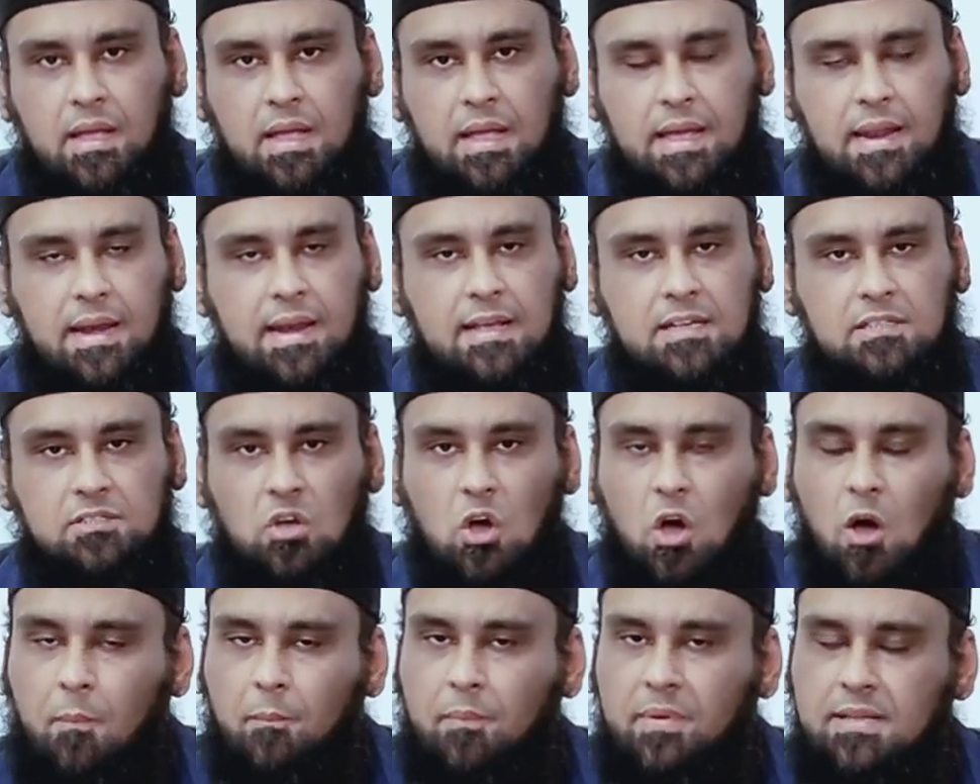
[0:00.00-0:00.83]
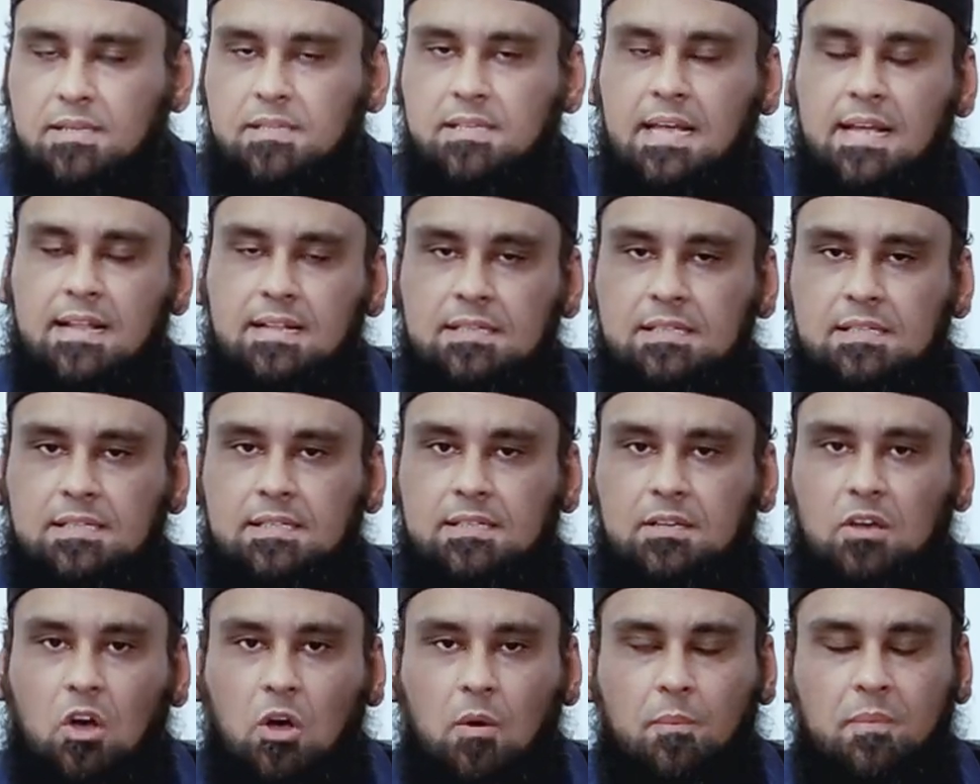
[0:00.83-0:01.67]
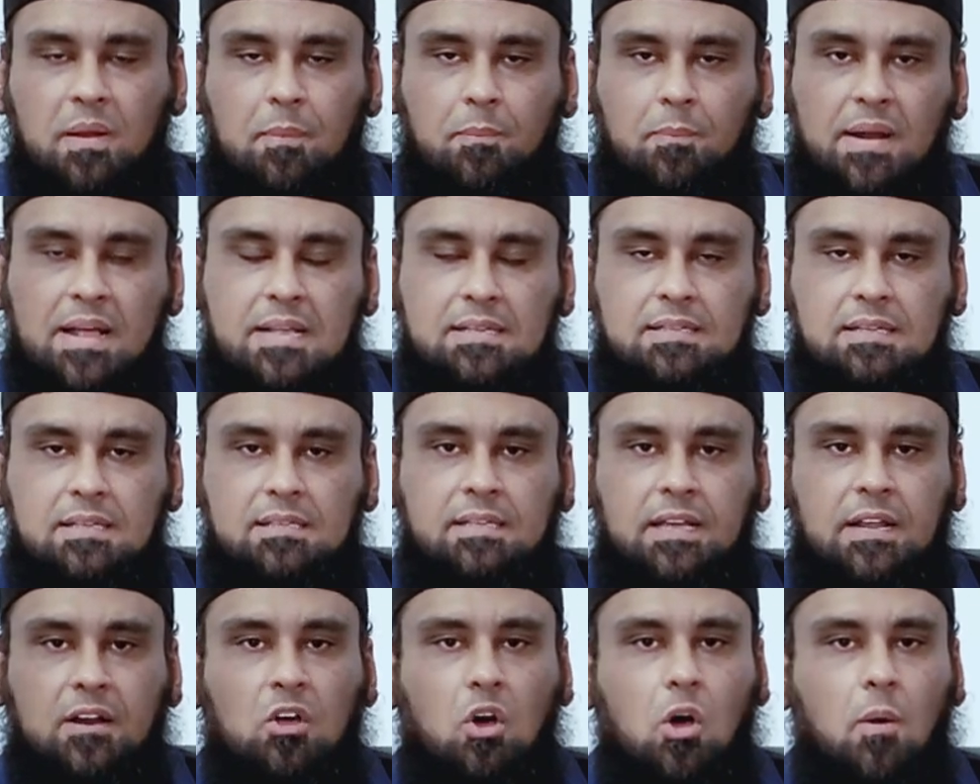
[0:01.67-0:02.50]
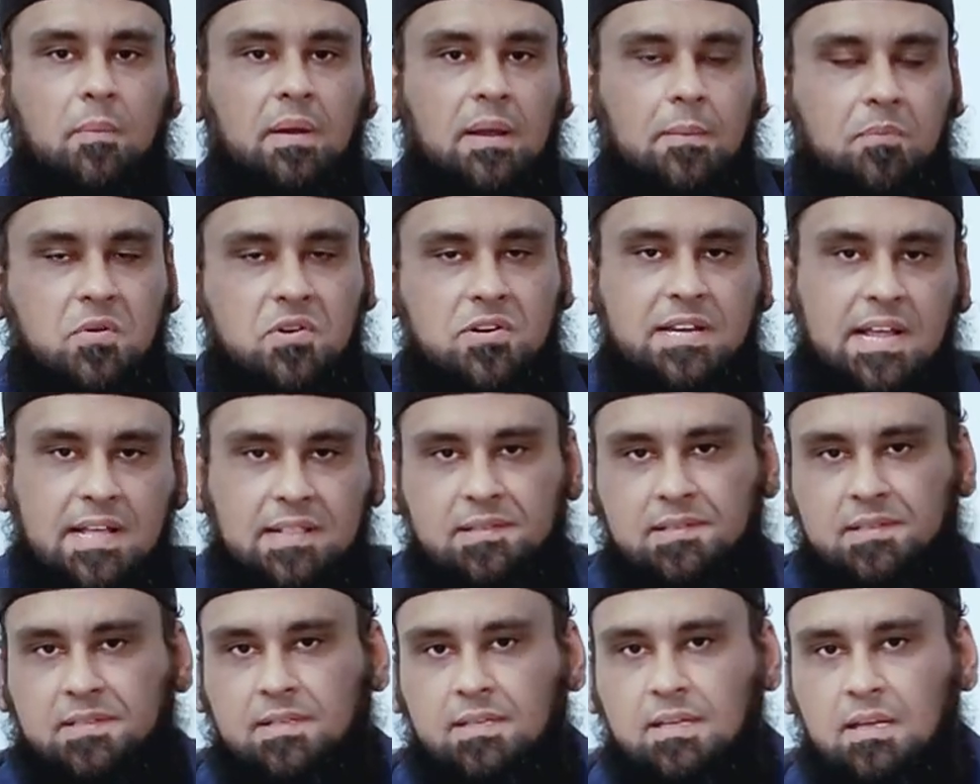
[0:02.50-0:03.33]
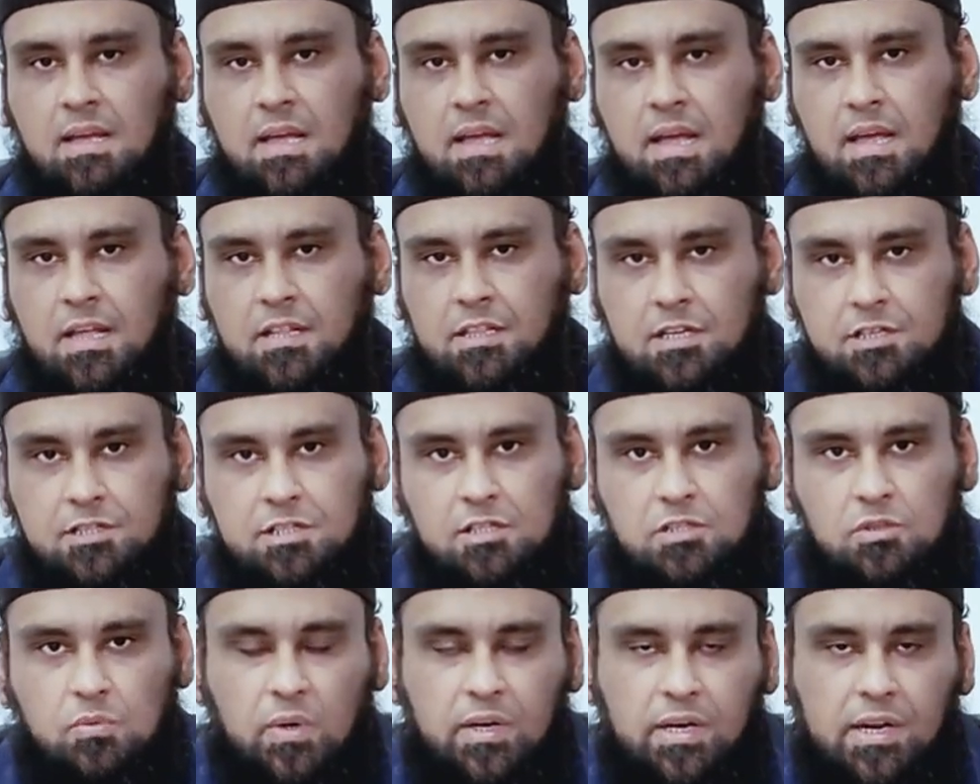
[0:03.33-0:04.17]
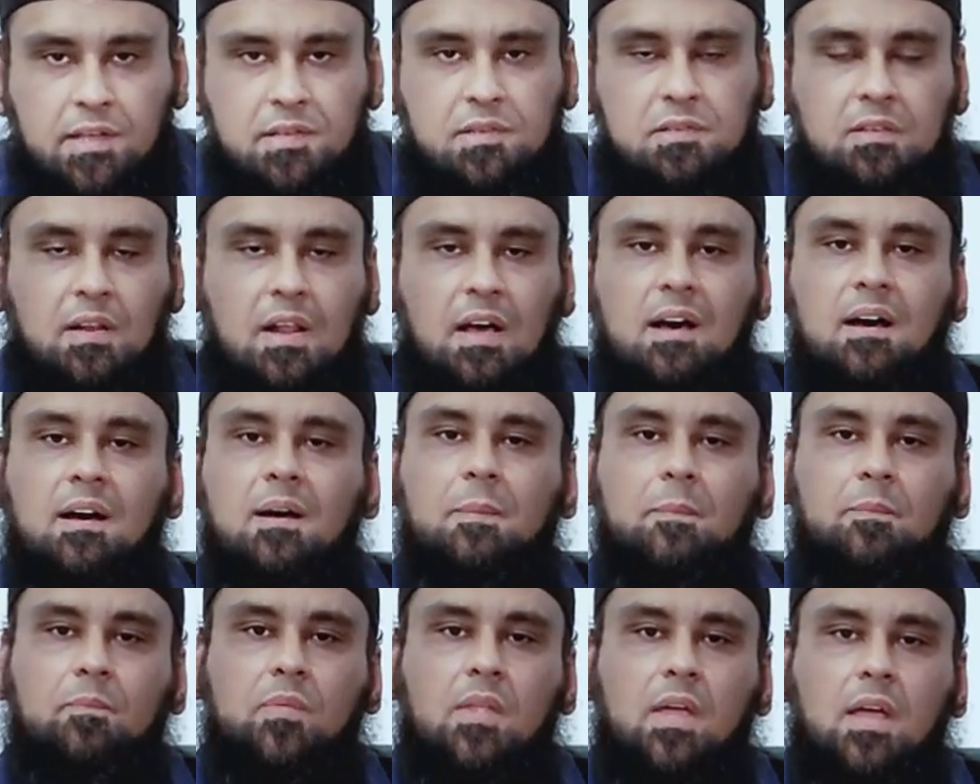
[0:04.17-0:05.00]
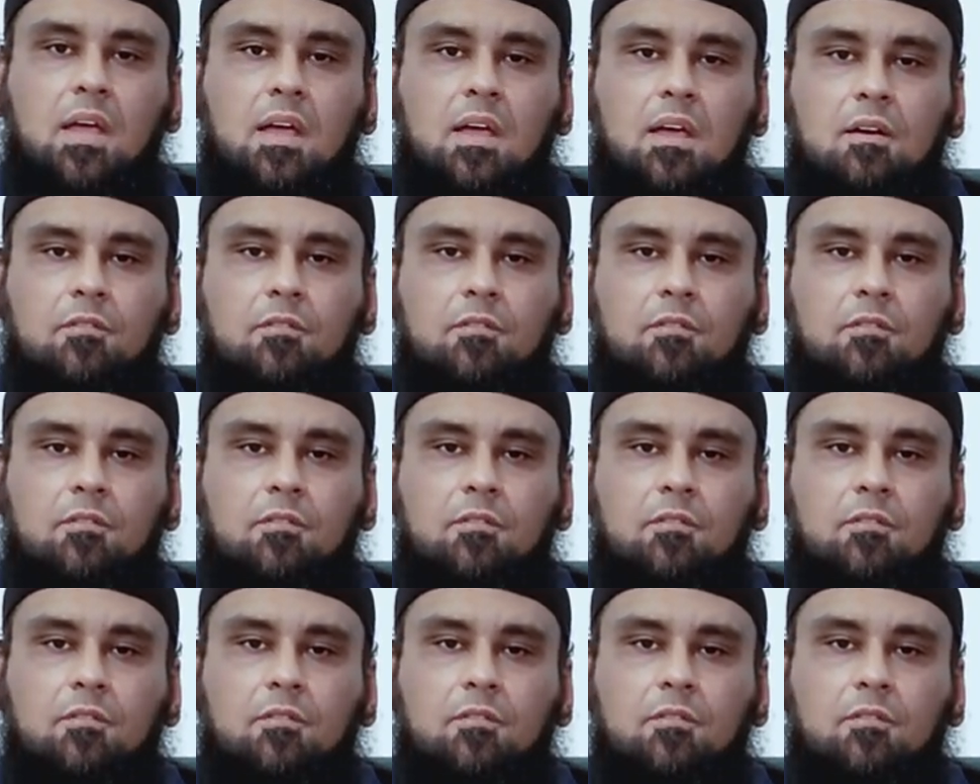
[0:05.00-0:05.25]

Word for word: in His omniscience, omnipresence, and omnipotence. This is what Islam.